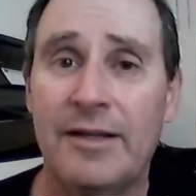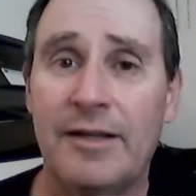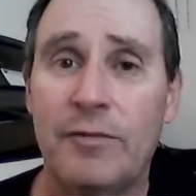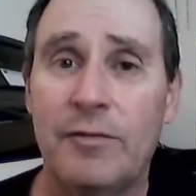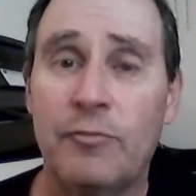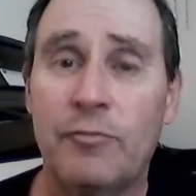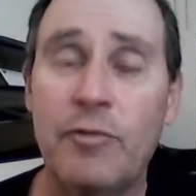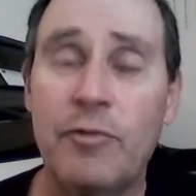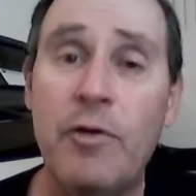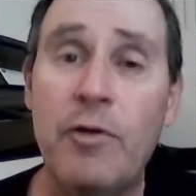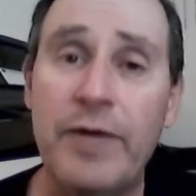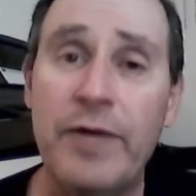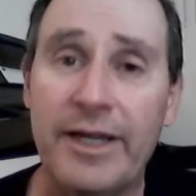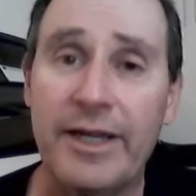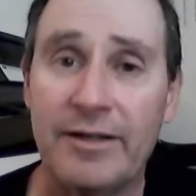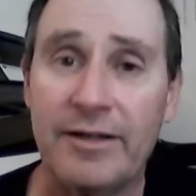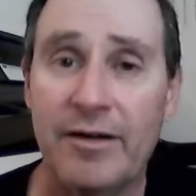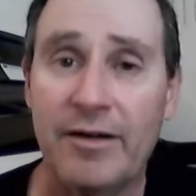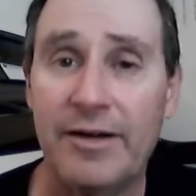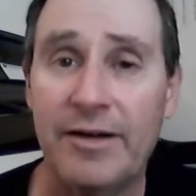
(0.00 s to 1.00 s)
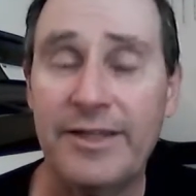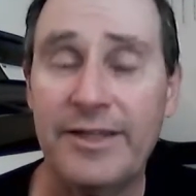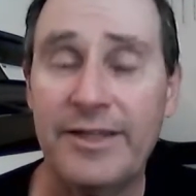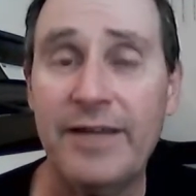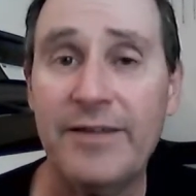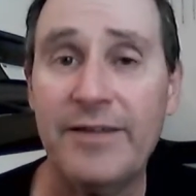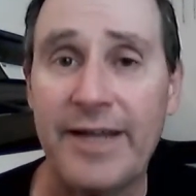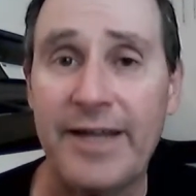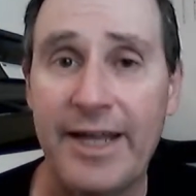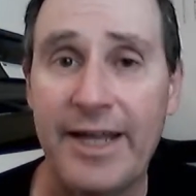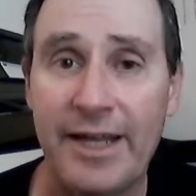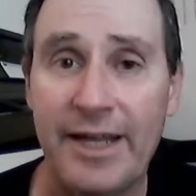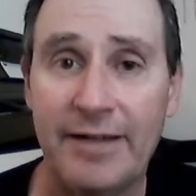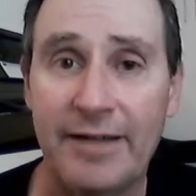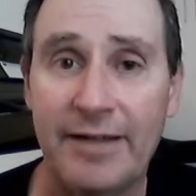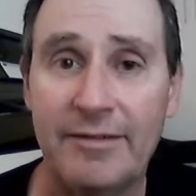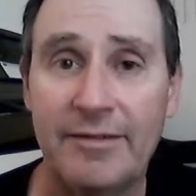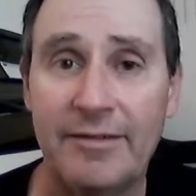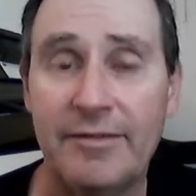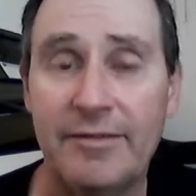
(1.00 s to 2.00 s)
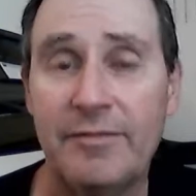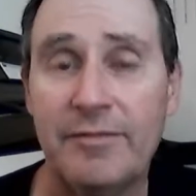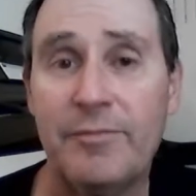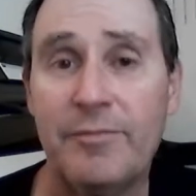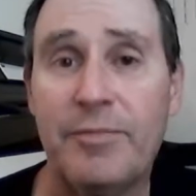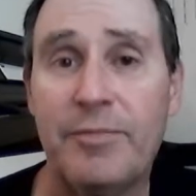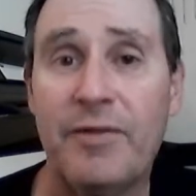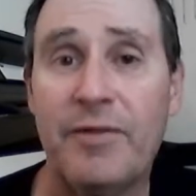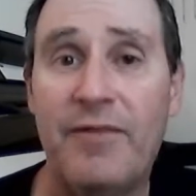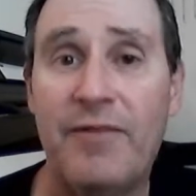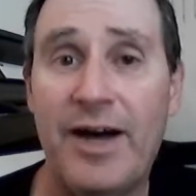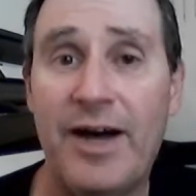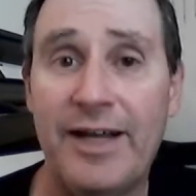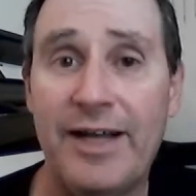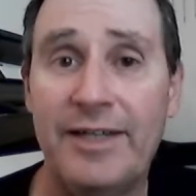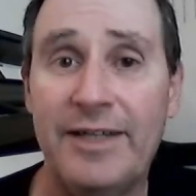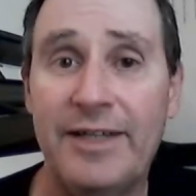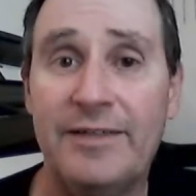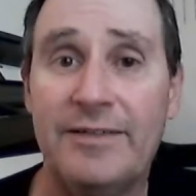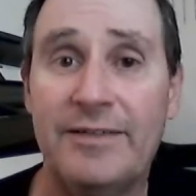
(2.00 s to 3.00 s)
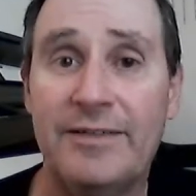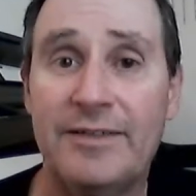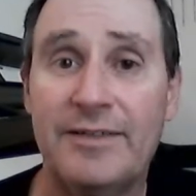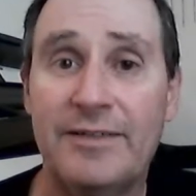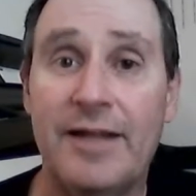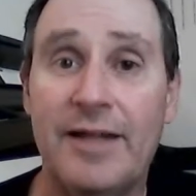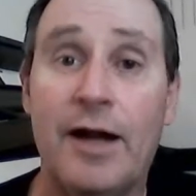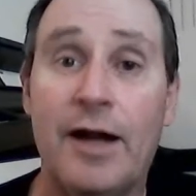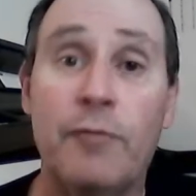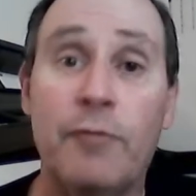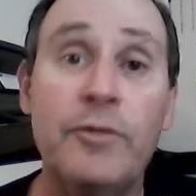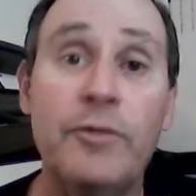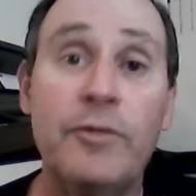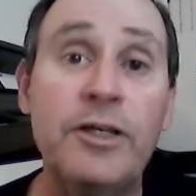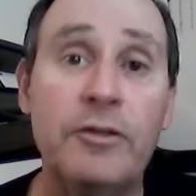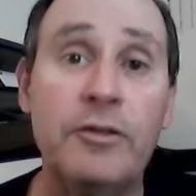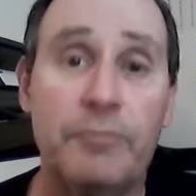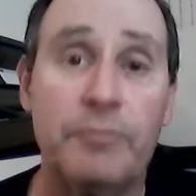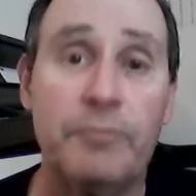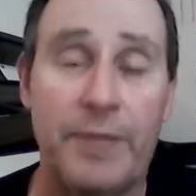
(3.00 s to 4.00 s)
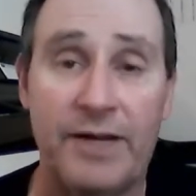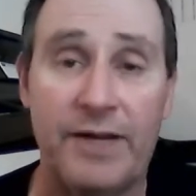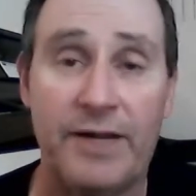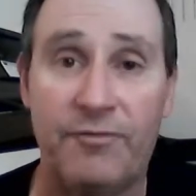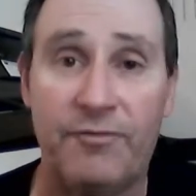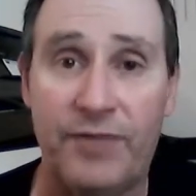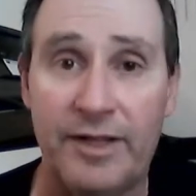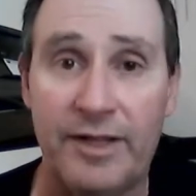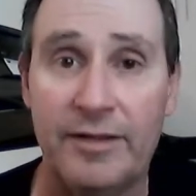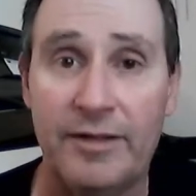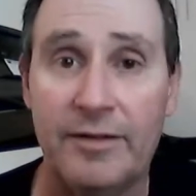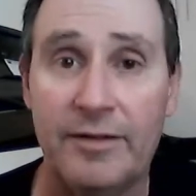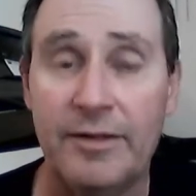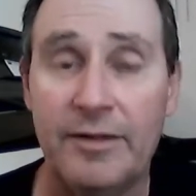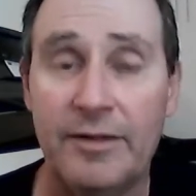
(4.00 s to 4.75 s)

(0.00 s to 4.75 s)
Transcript: Rowing, on the other hand, provides a real benefit